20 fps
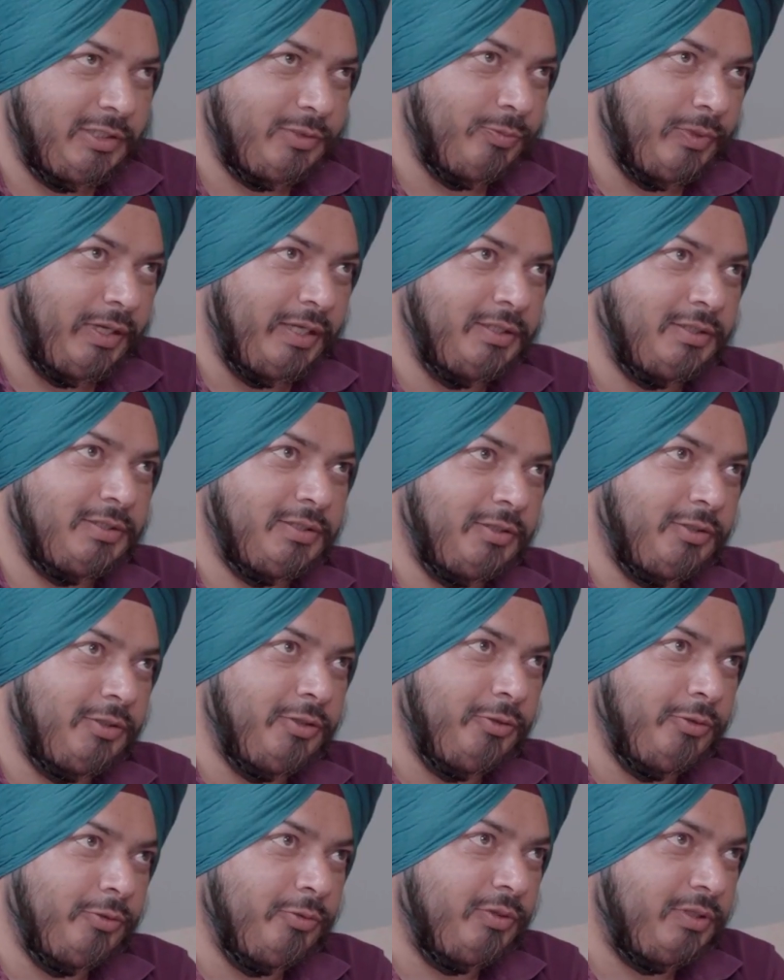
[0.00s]
which ones
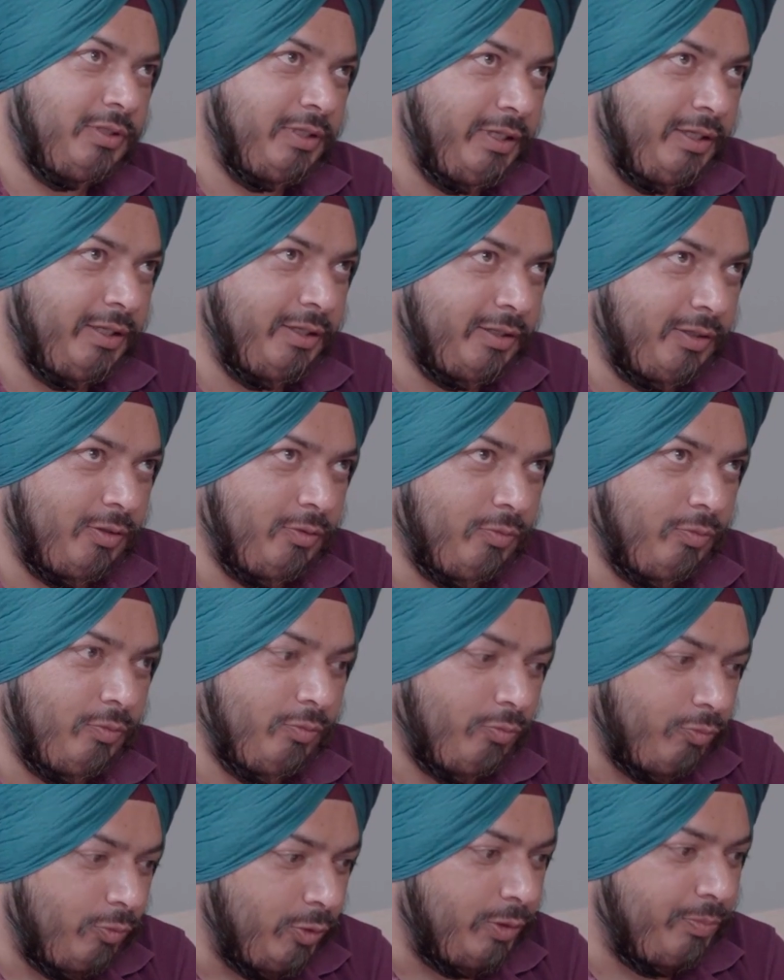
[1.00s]
do you think
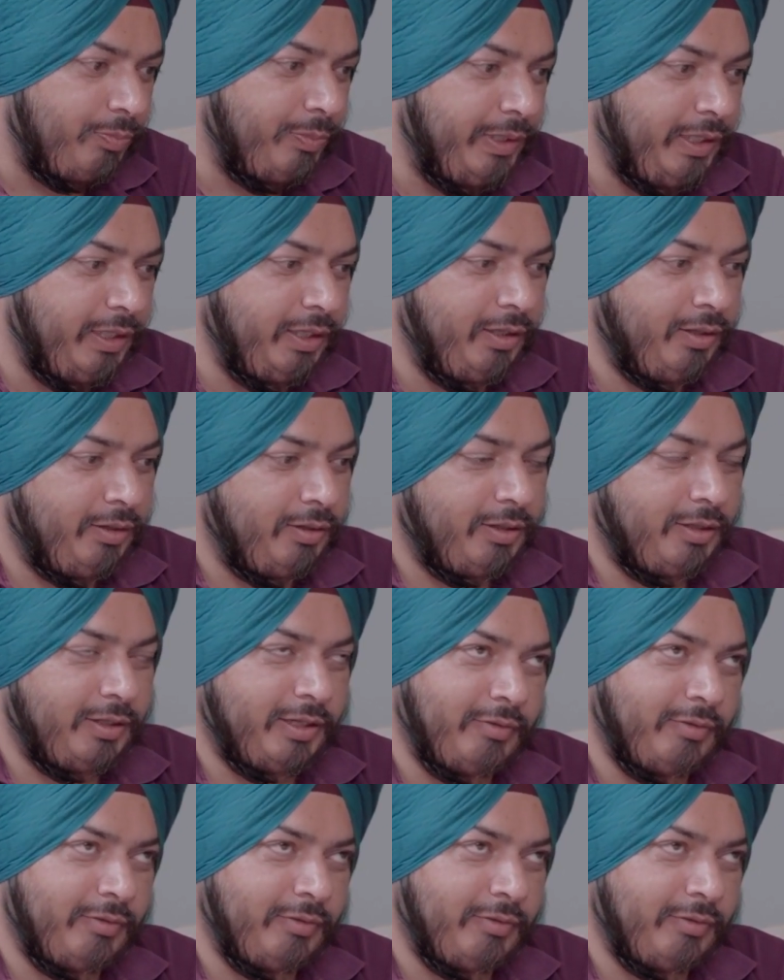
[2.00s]
would be